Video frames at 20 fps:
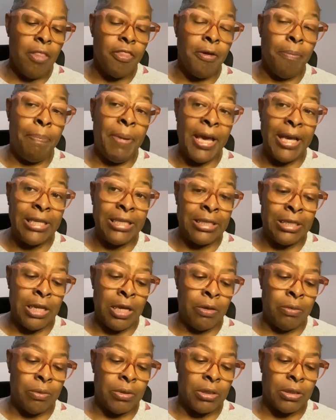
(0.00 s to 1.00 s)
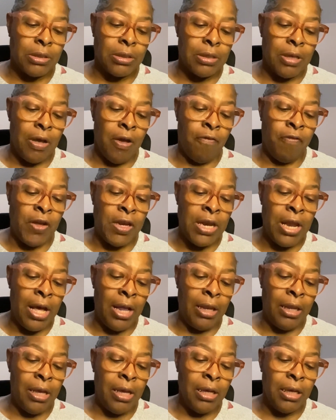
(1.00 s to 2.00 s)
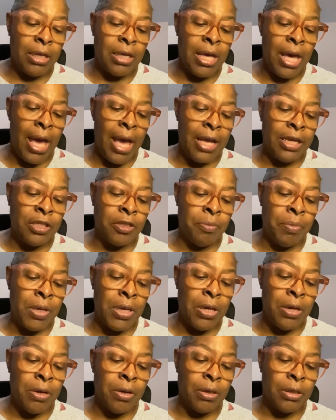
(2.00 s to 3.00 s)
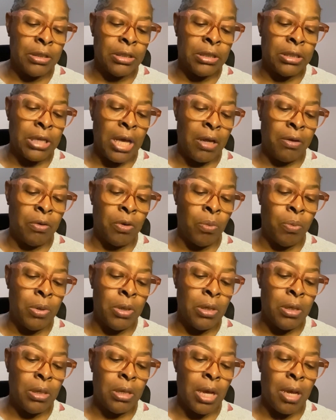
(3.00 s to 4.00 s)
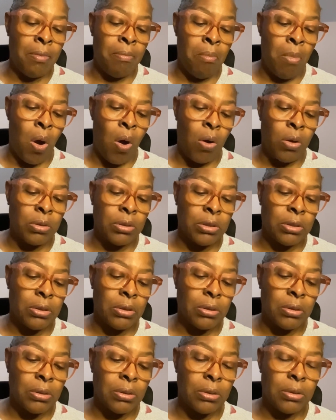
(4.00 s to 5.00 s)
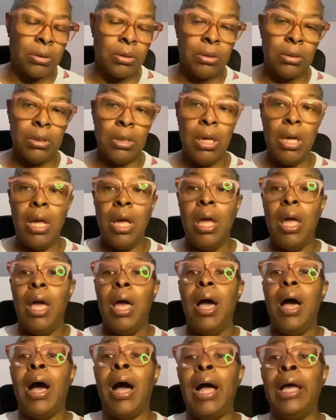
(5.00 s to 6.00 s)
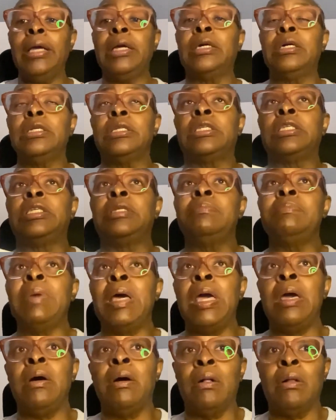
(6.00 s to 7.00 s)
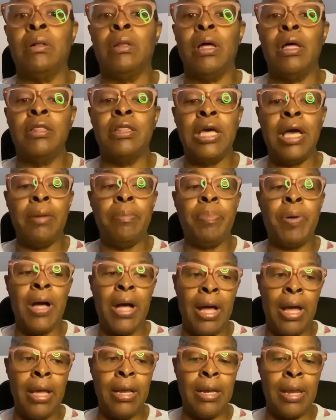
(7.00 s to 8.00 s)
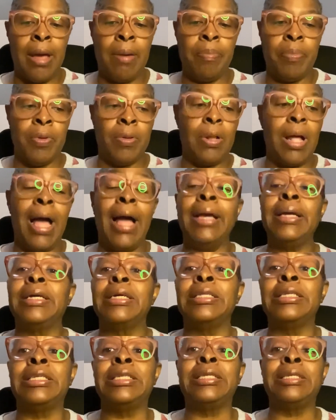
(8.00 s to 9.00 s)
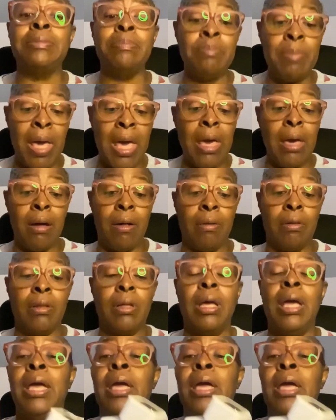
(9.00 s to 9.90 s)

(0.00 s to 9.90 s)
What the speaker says: The base notes. Vanilla, cashmere, sandalwood, and moss. I could smell that pineapple. I can smell,